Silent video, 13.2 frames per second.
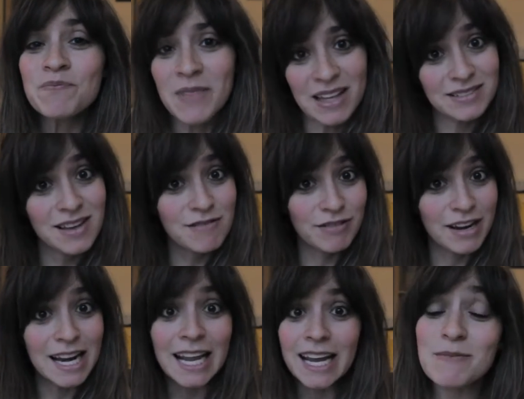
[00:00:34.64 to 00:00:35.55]
that's it
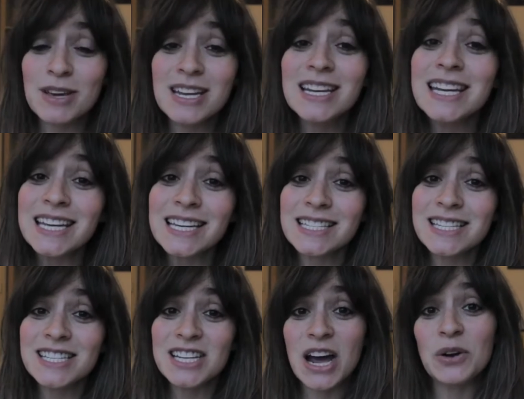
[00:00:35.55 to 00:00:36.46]
really. I'm gonna link
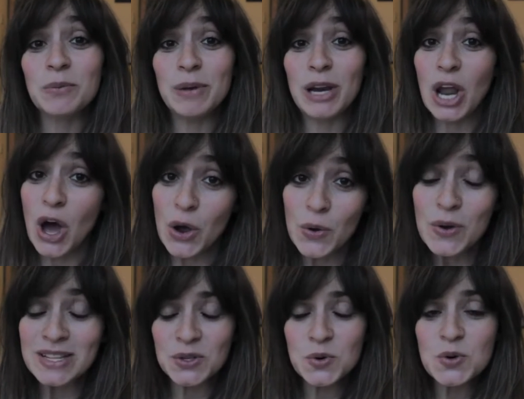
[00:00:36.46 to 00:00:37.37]
to the channel
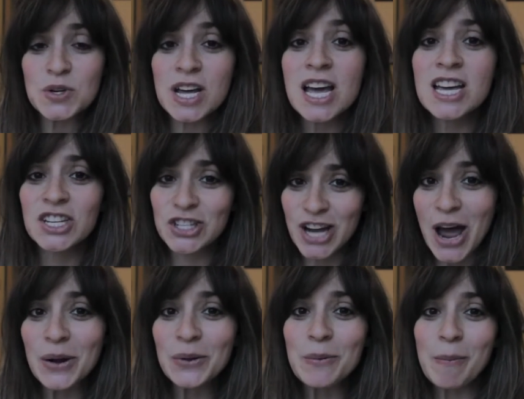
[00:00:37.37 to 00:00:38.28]
below. It's called
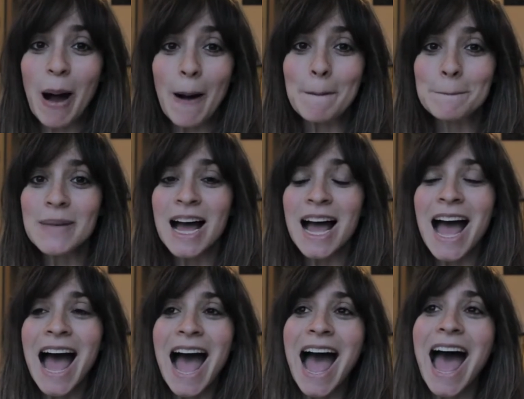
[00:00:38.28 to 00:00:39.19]
Channel Mum.
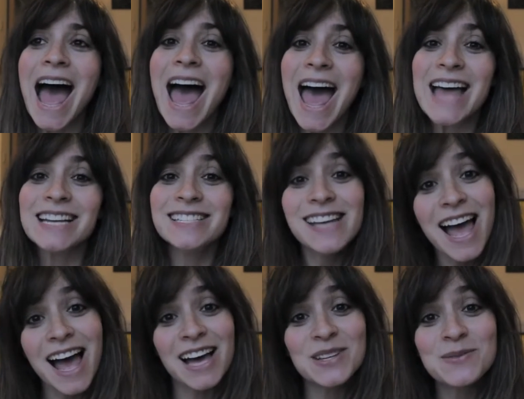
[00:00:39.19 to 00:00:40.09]
And
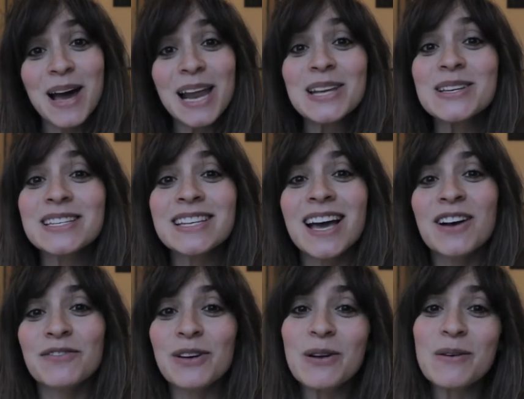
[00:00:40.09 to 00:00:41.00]
yeah, as well as
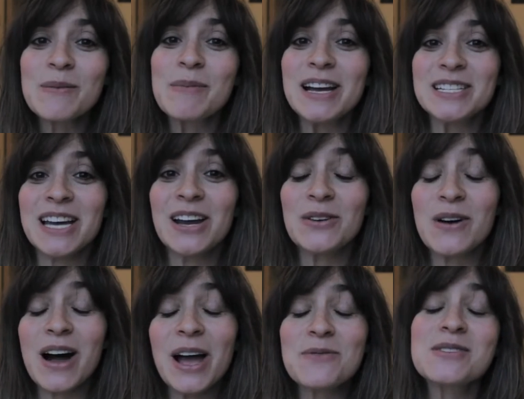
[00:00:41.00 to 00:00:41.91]
following my
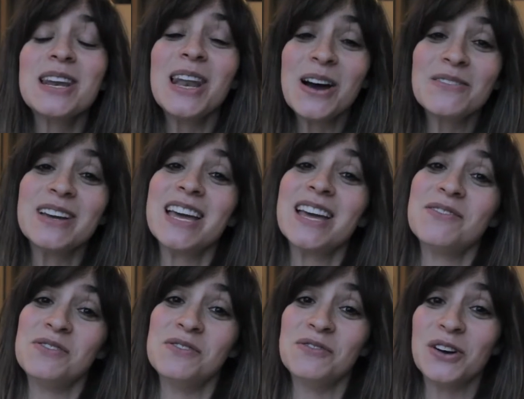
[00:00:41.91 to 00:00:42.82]
channel, I would love it
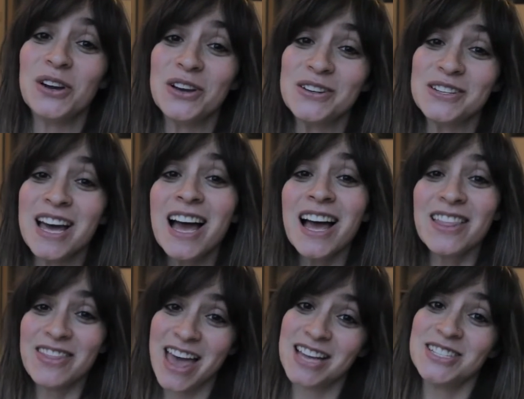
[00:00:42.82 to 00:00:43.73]
if you followed
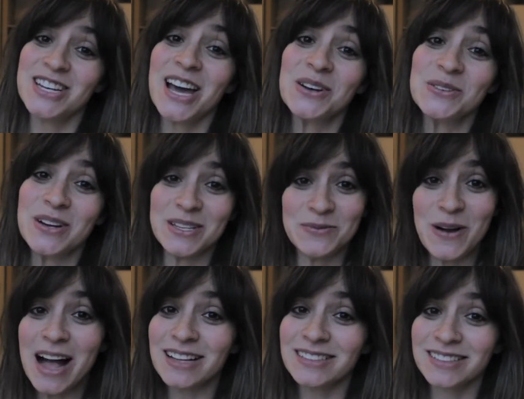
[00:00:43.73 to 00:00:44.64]
their channel as
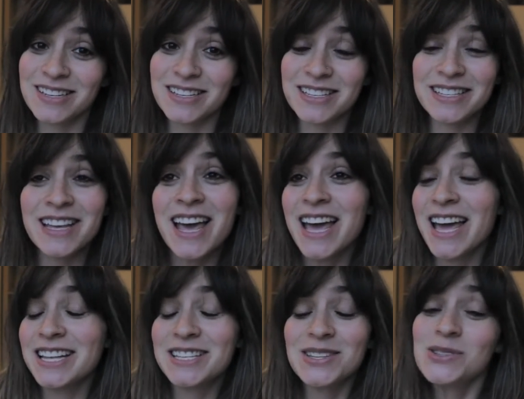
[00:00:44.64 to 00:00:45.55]
well, because
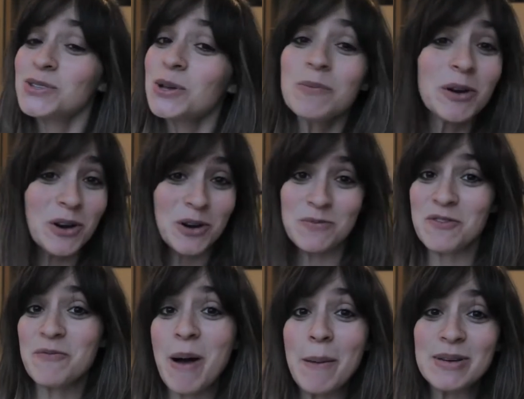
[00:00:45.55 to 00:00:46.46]
it's a super group
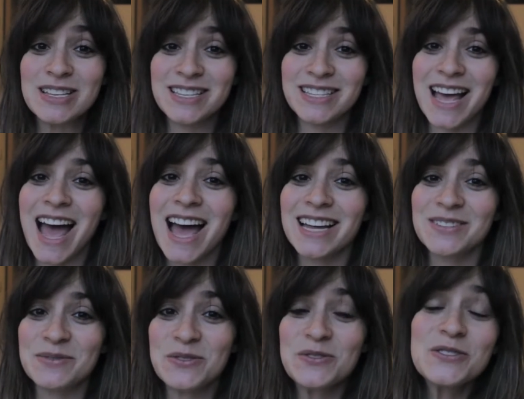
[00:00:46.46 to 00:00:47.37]
of mamas
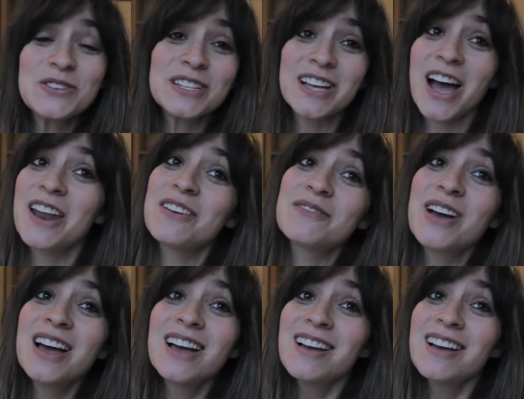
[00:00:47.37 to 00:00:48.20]
and we're all just kind of